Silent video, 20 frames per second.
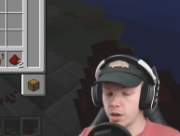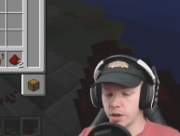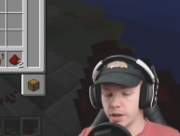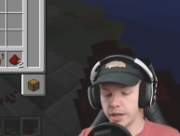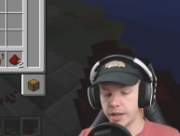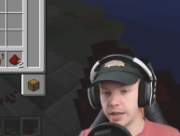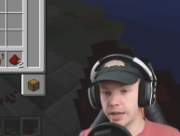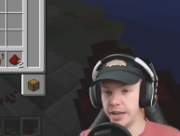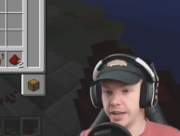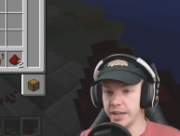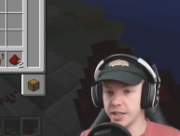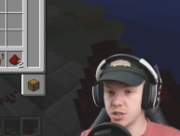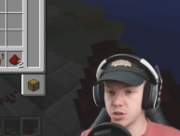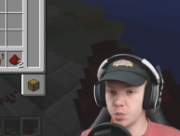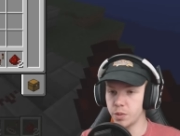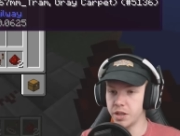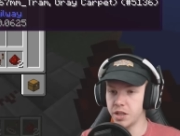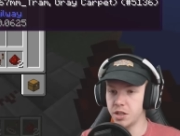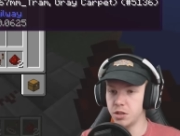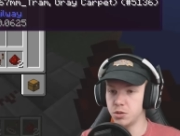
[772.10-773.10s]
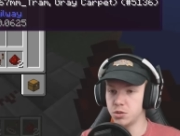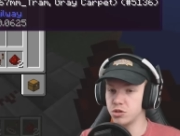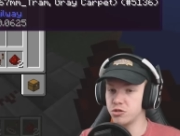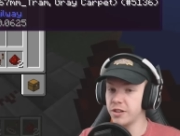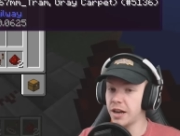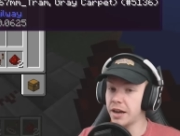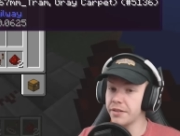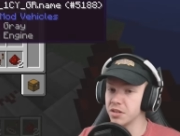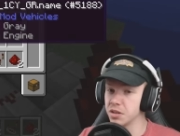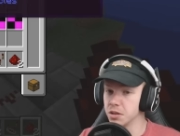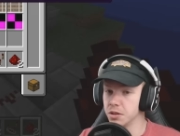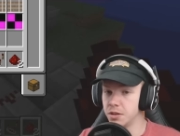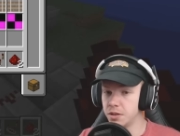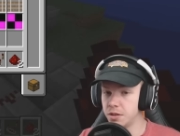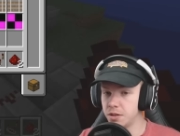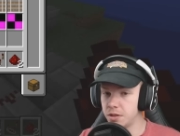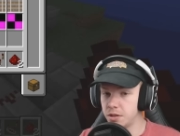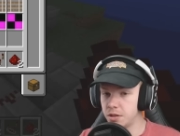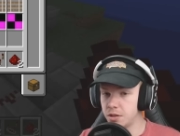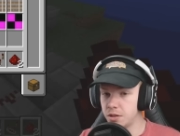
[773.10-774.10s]
unless we used gravel.
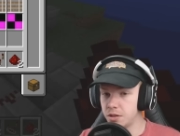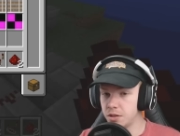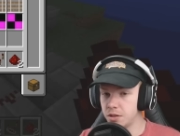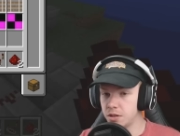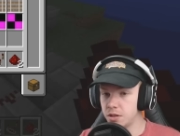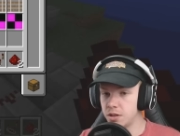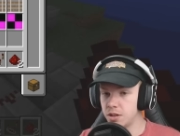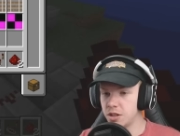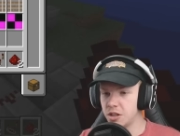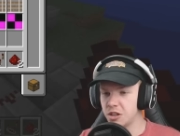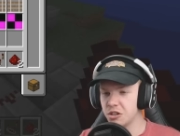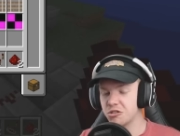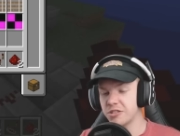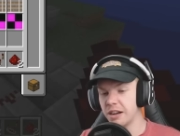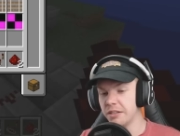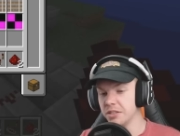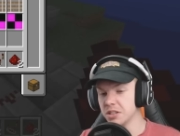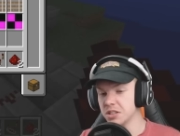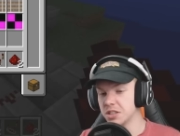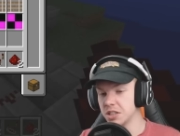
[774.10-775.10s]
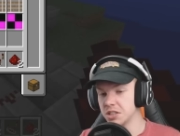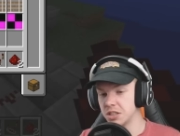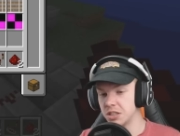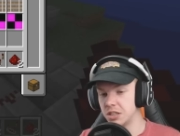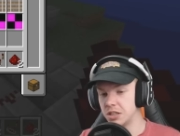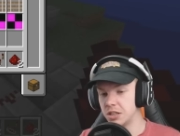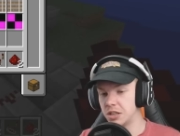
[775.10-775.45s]
Gravel doesn't